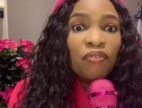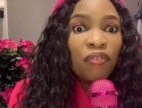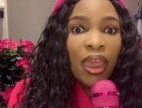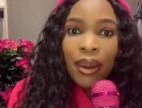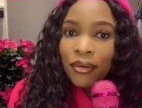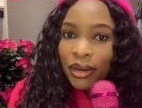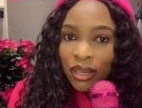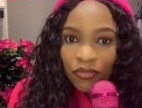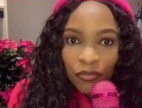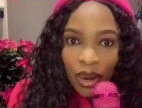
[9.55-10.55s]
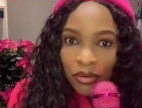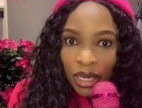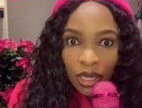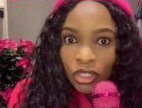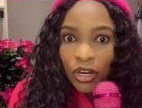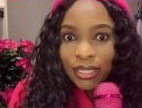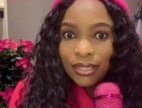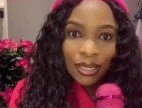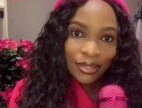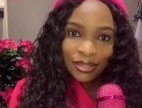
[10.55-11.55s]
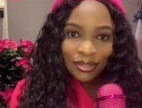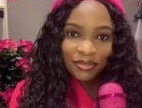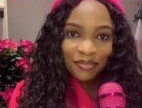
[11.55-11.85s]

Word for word: very, very interesting.